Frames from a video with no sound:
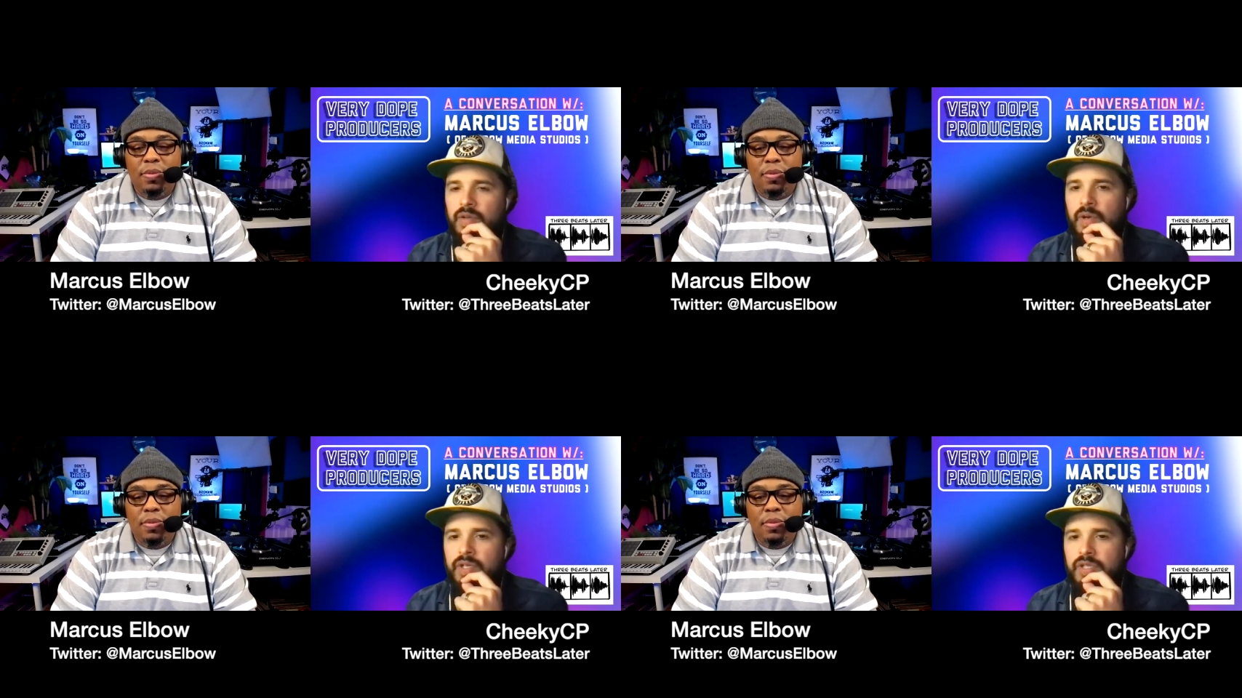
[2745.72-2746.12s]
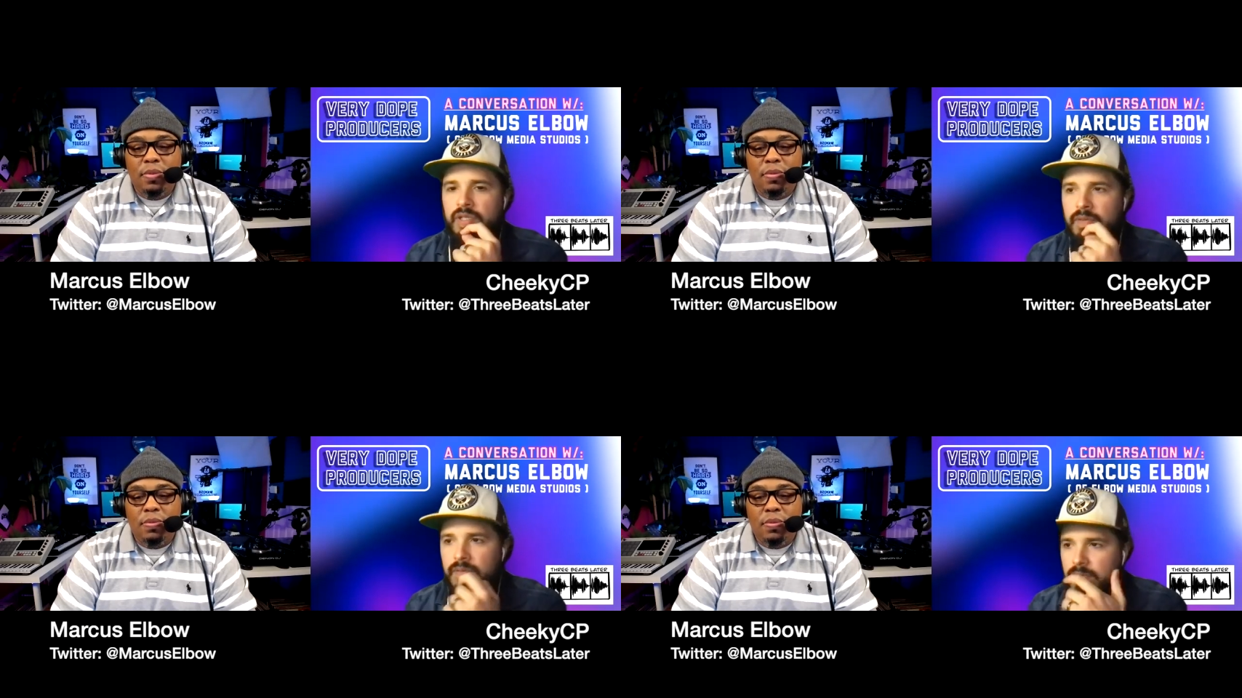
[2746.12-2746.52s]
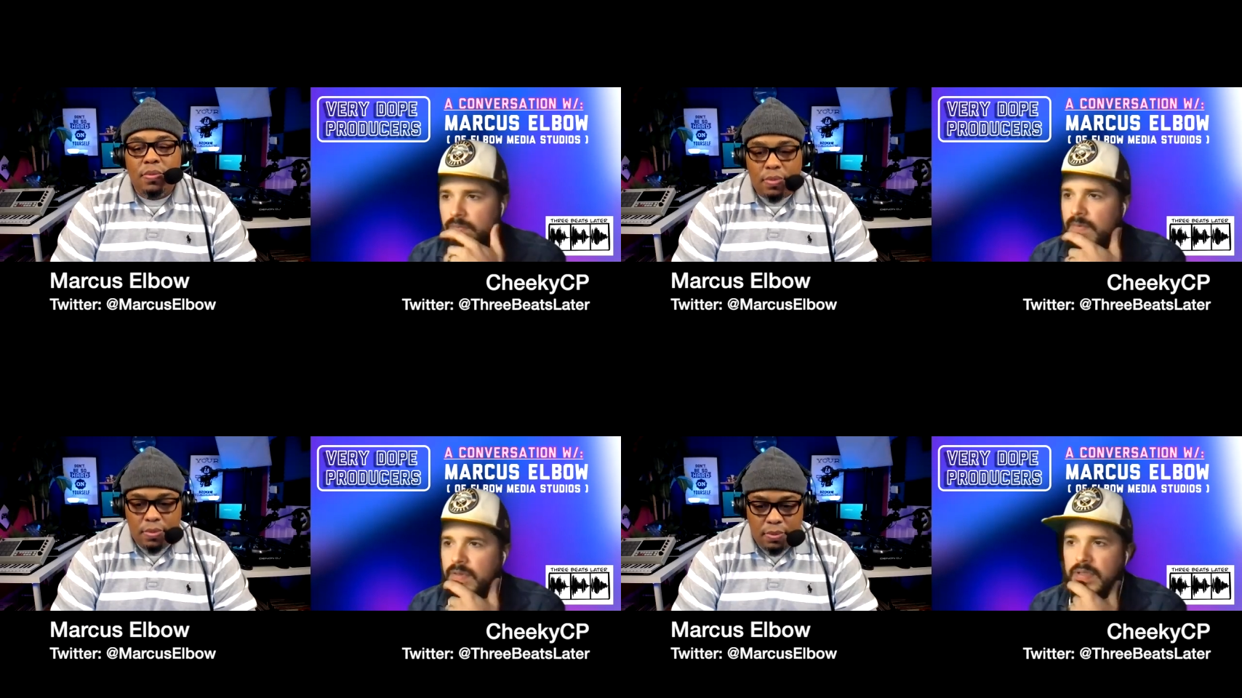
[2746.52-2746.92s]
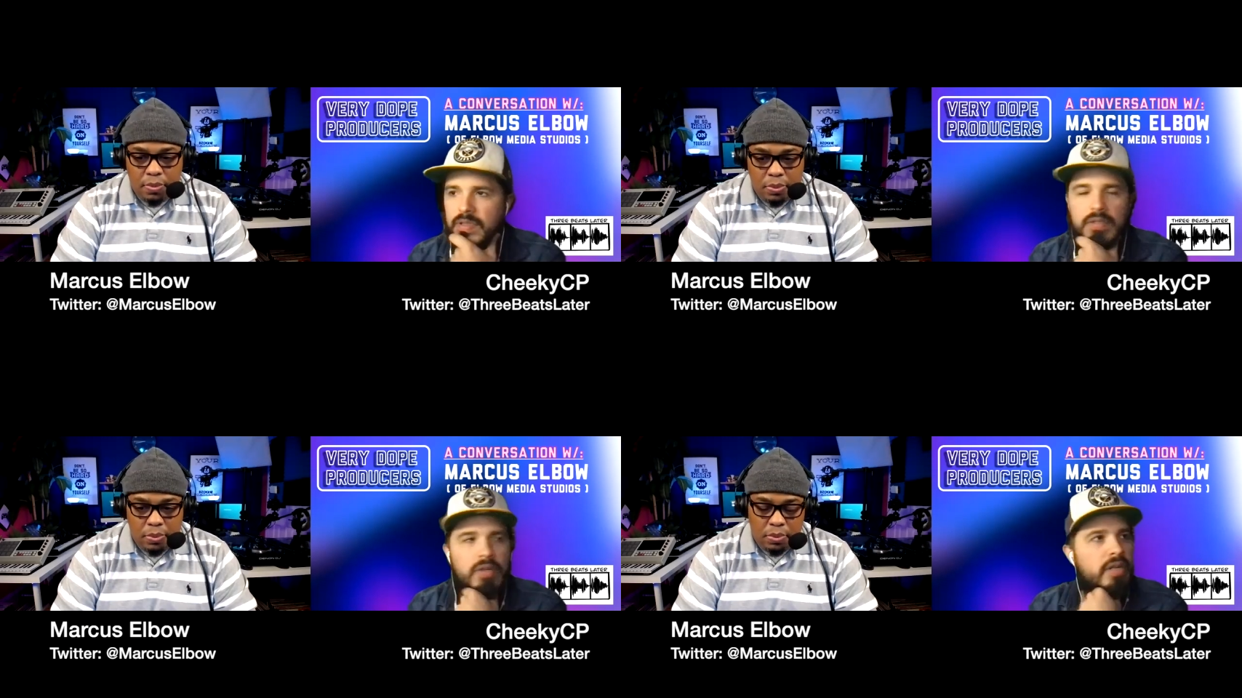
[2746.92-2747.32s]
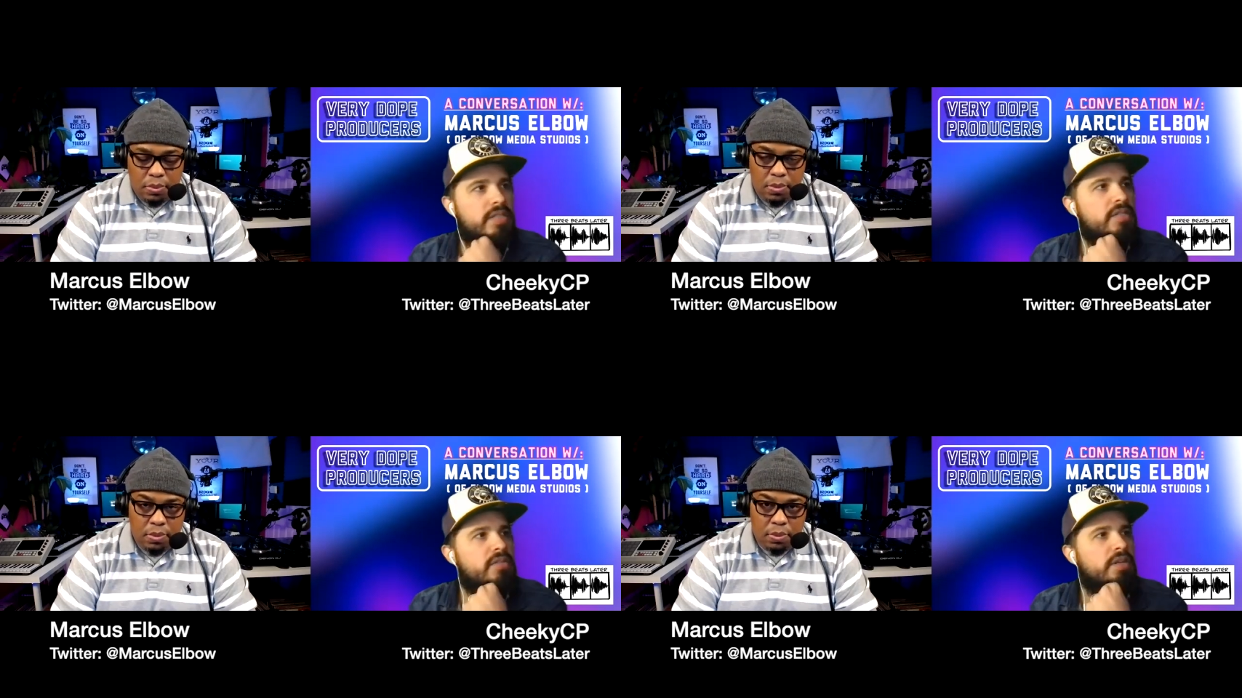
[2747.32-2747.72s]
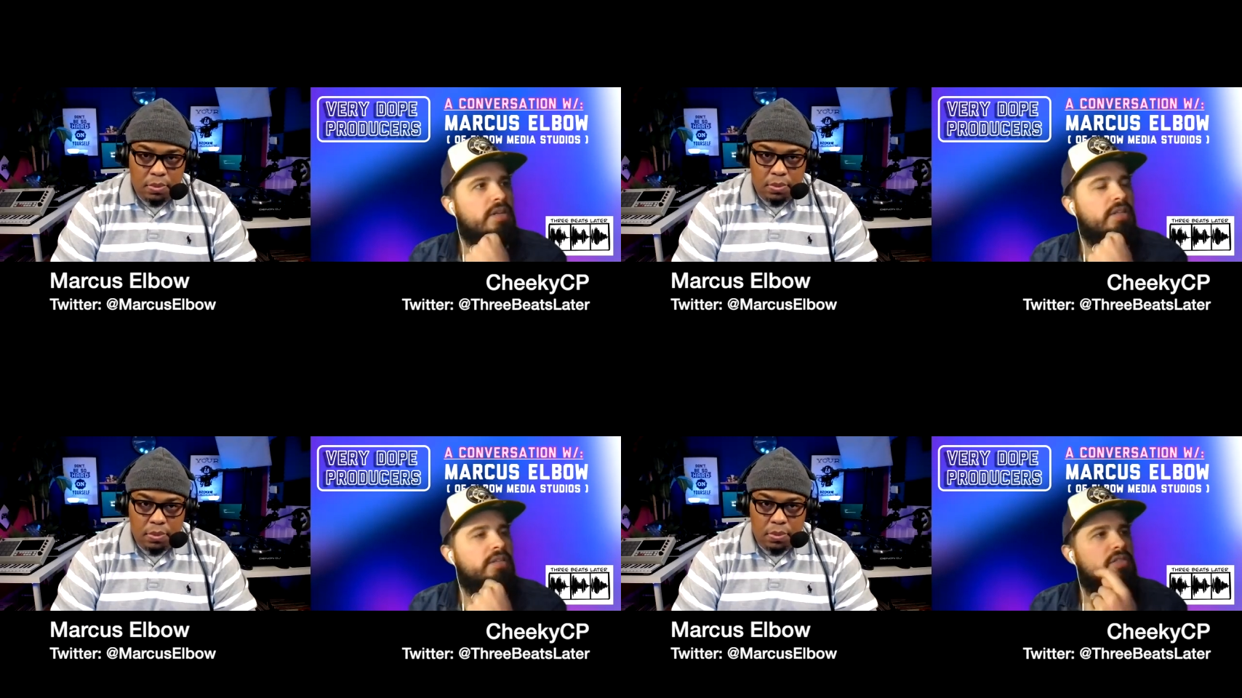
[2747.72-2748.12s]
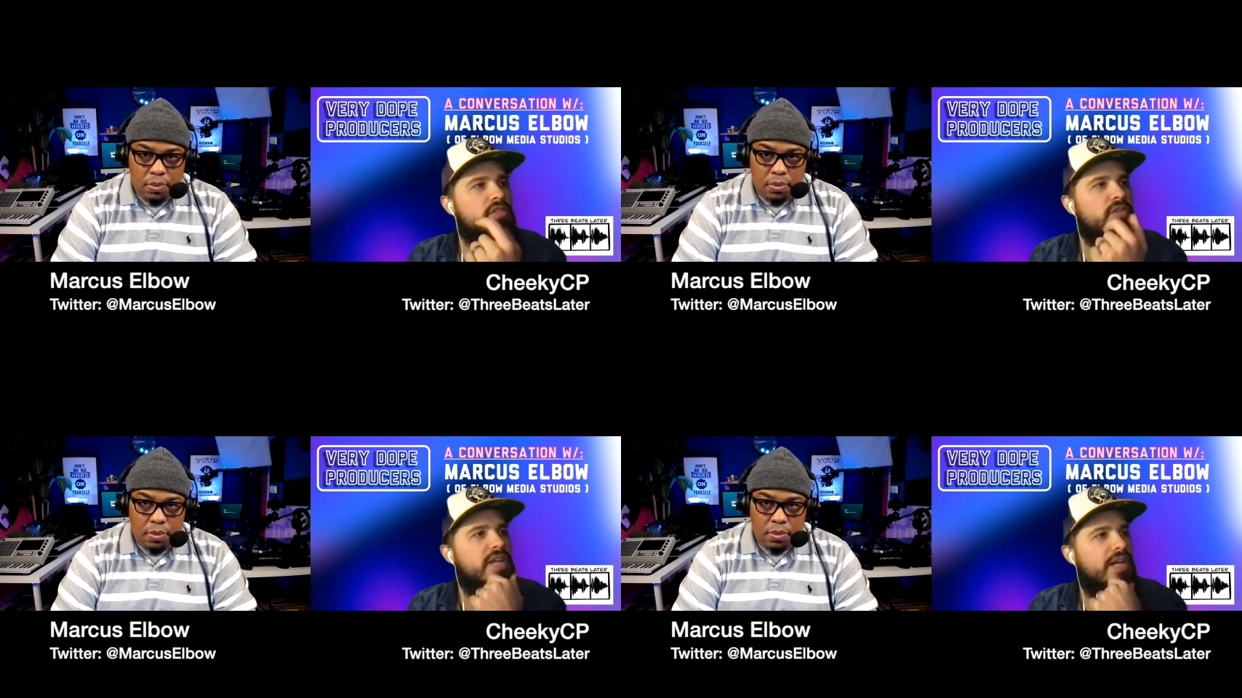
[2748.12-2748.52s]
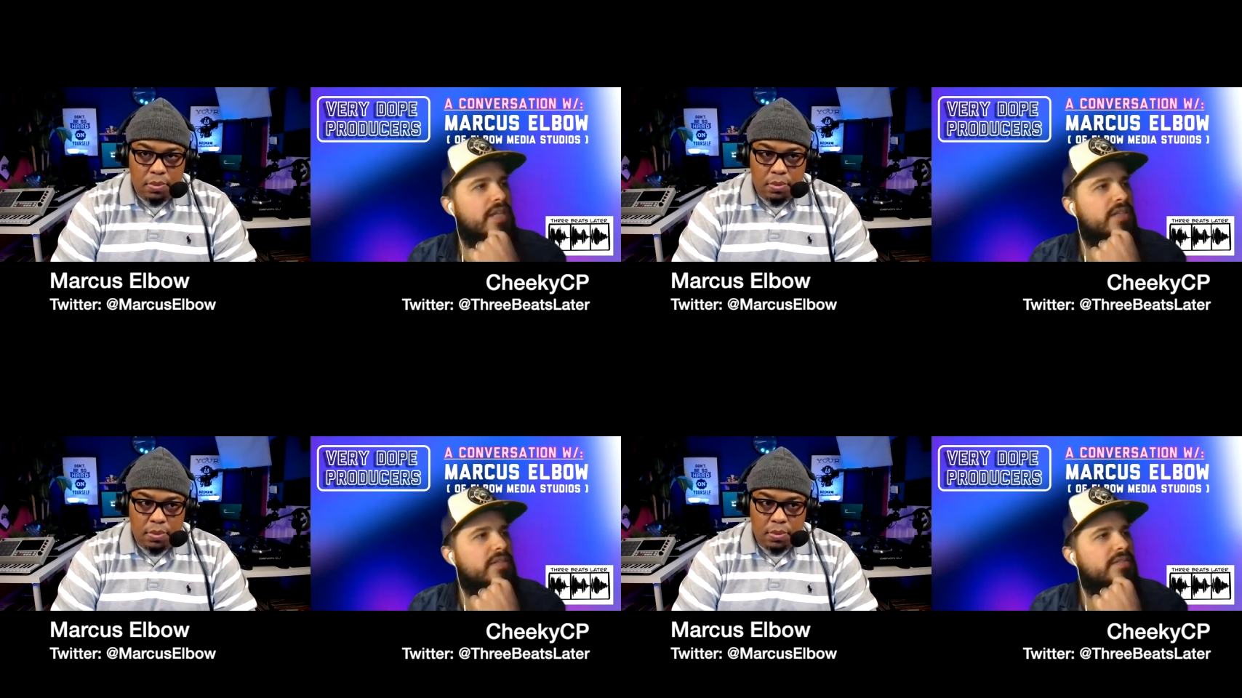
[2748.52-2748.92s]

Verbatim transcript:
Speaker 1: question. Mm-hmm. You're on a desert island, deserted island.